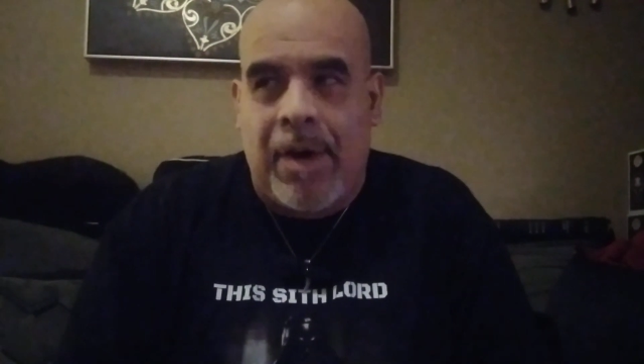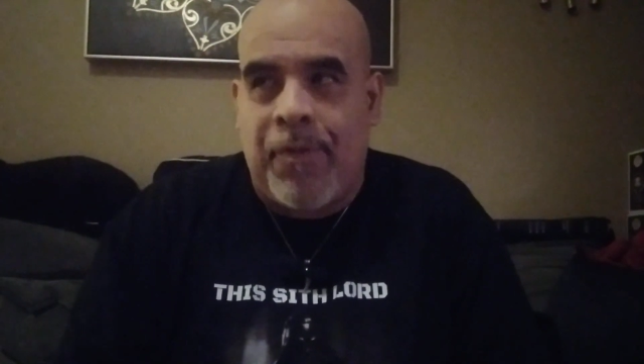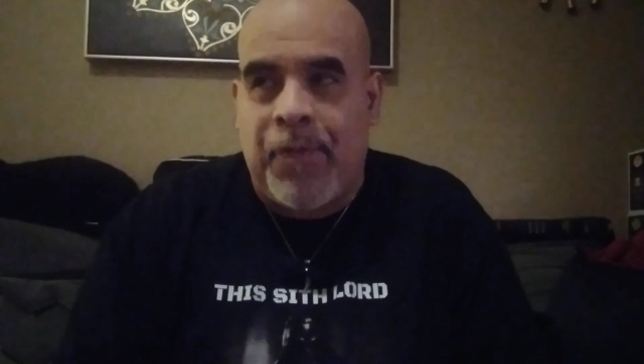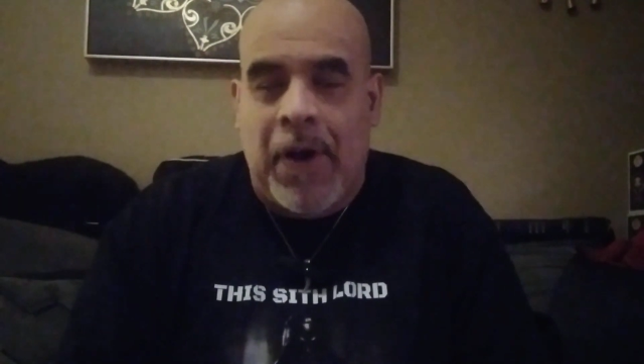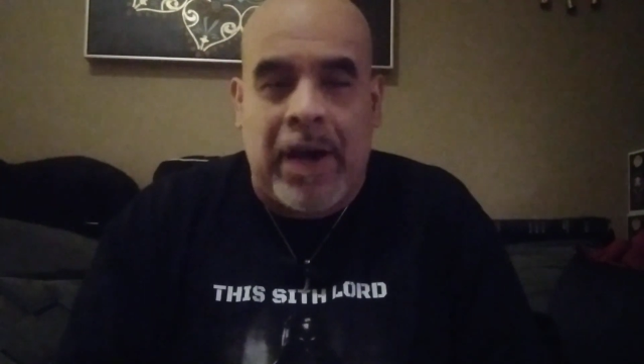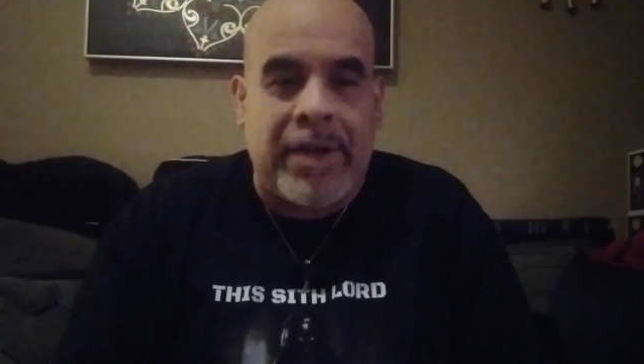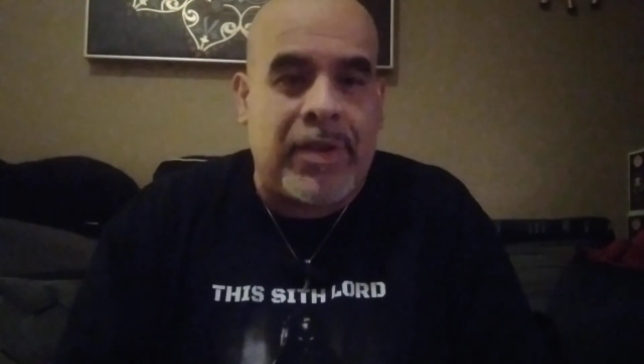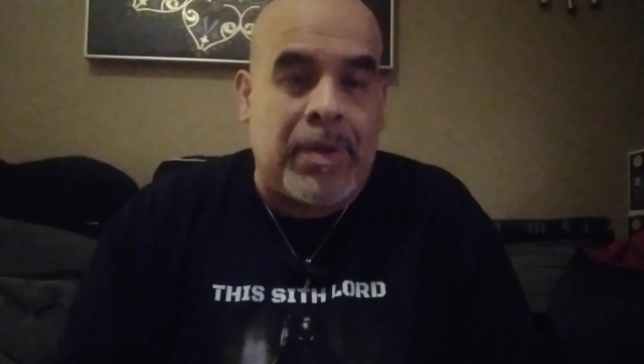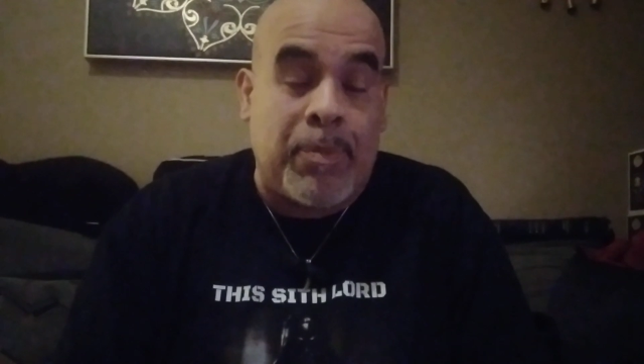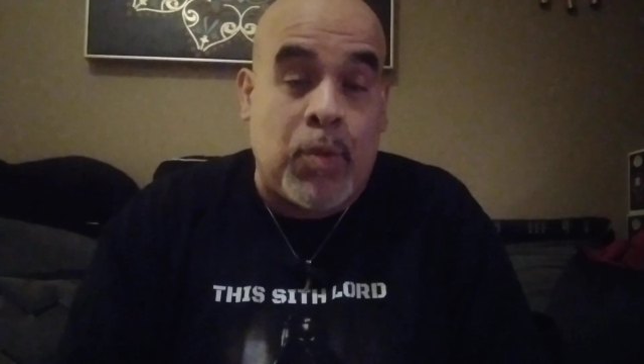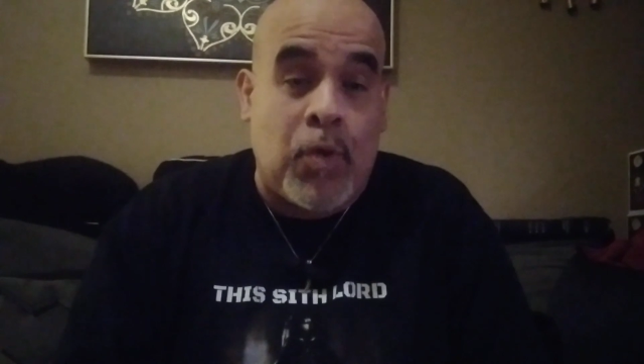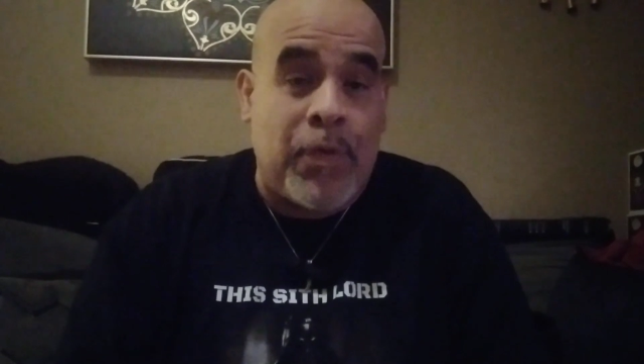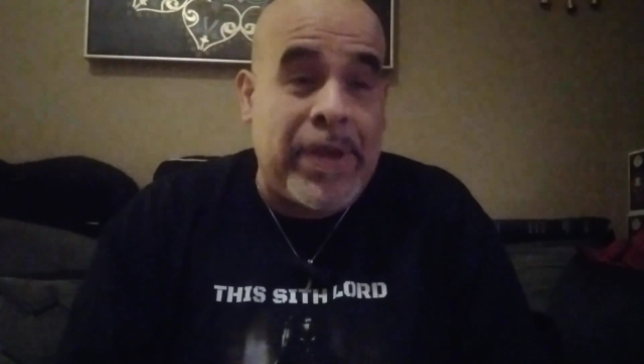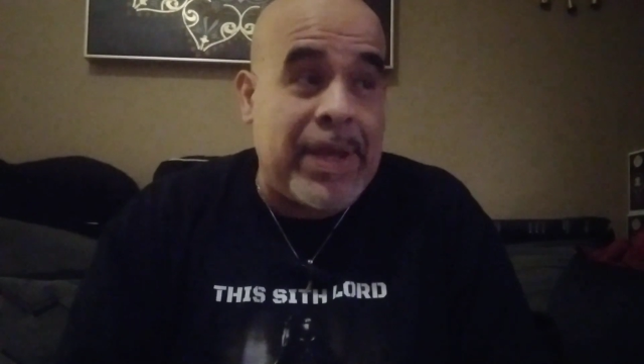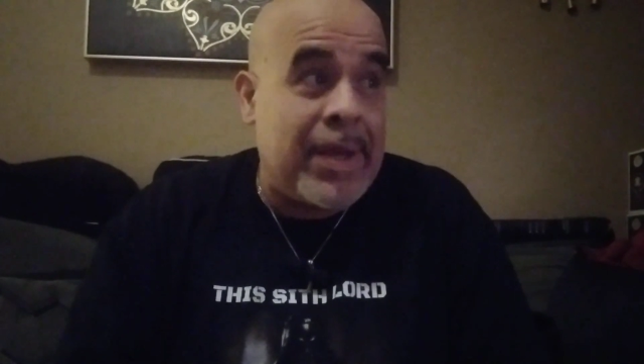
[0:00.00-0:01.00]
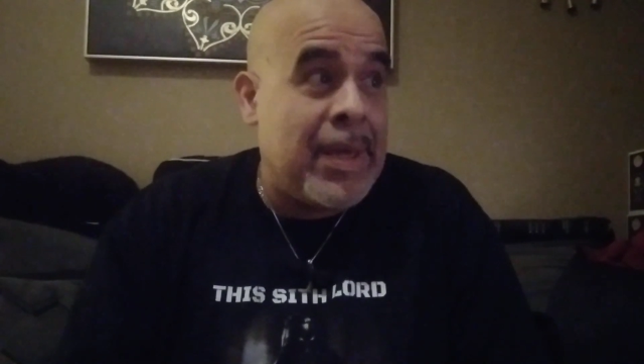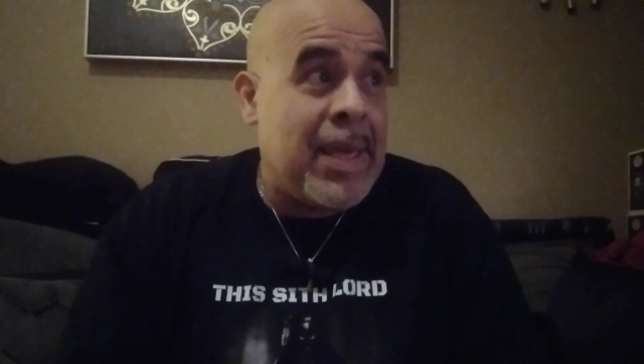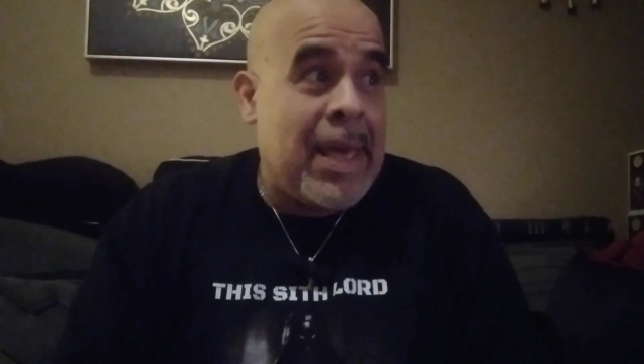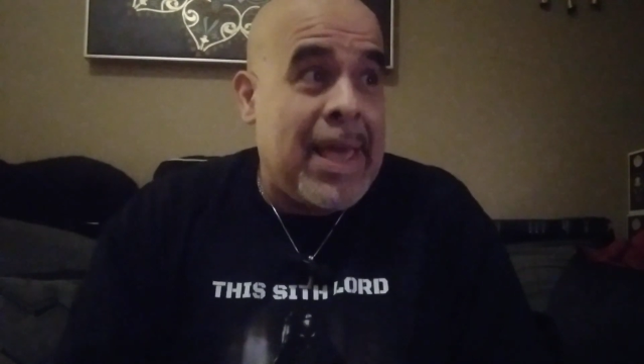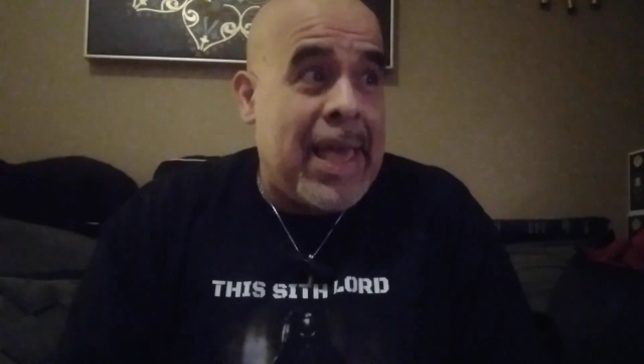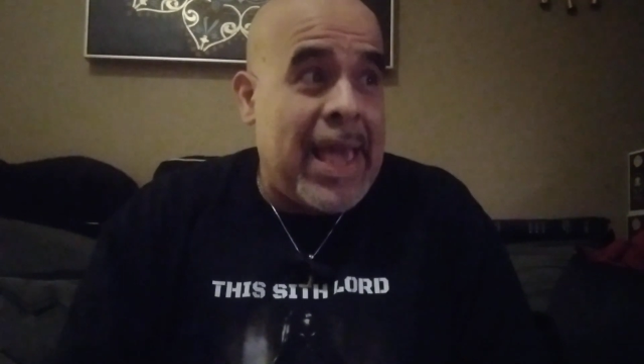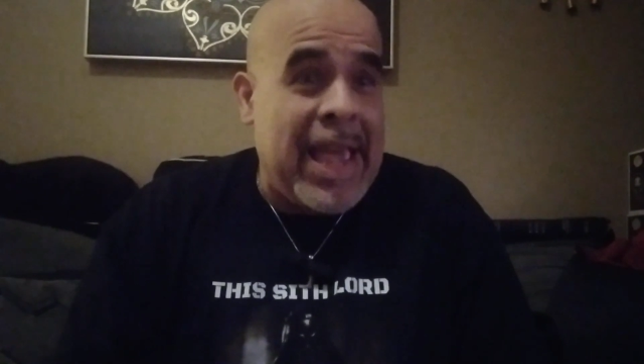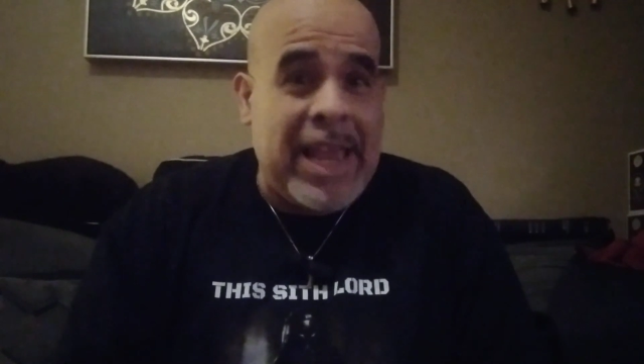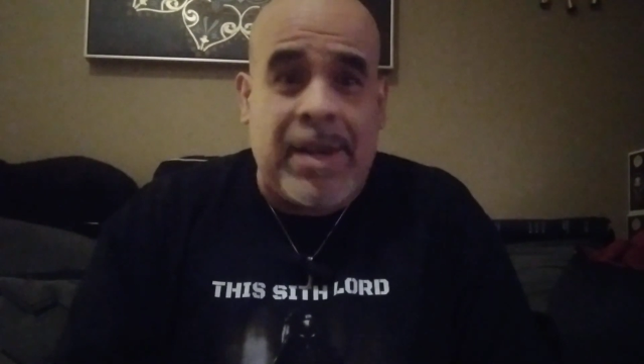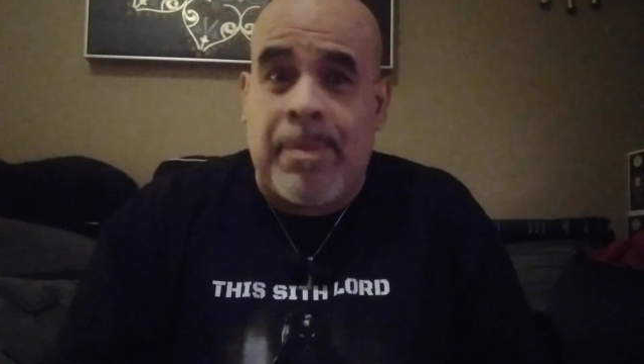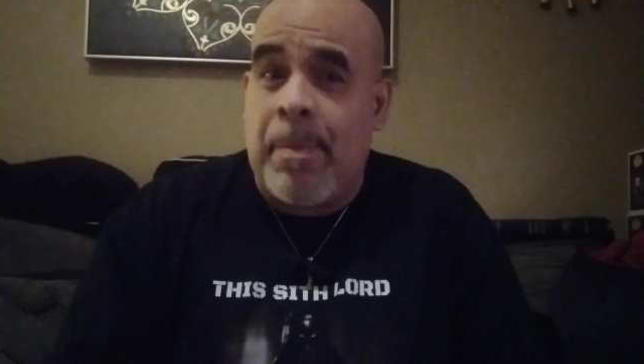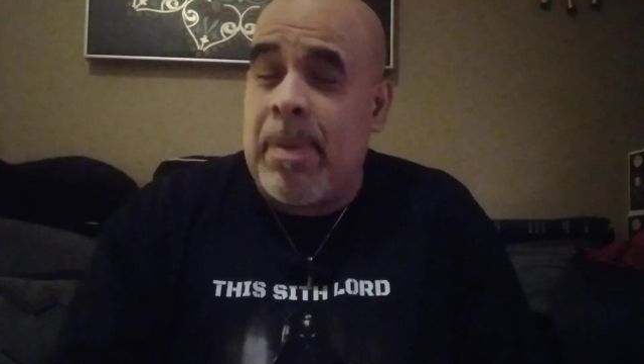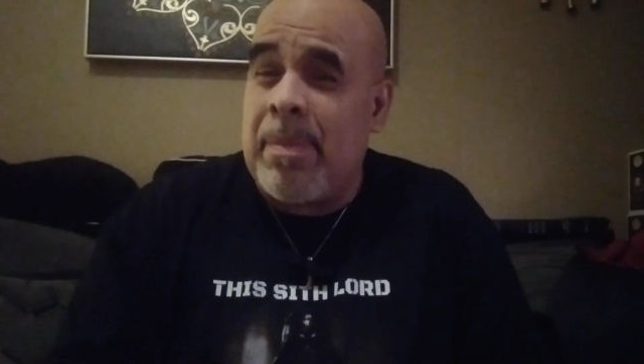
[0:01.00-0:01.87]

fond of the movie, and